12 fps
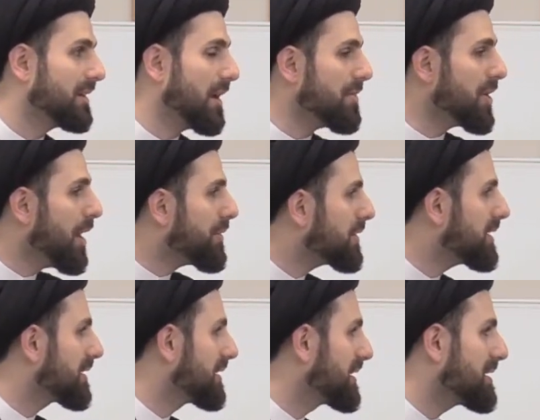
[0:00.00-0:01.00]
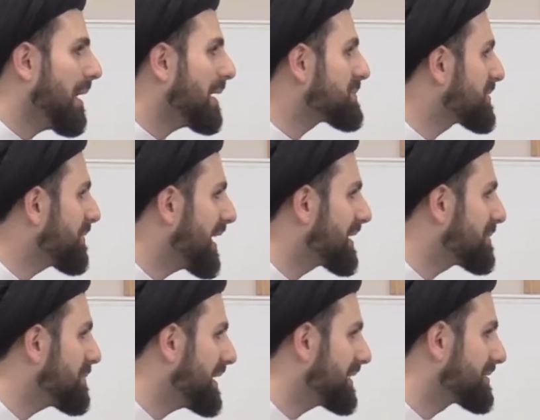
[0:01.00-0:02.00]
and the other Imams of Ahlul
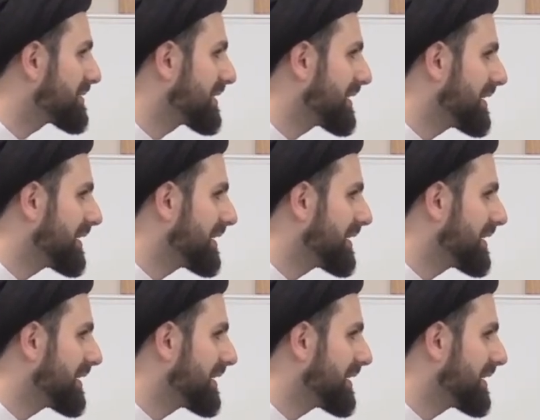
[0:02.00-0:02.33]
Bayt.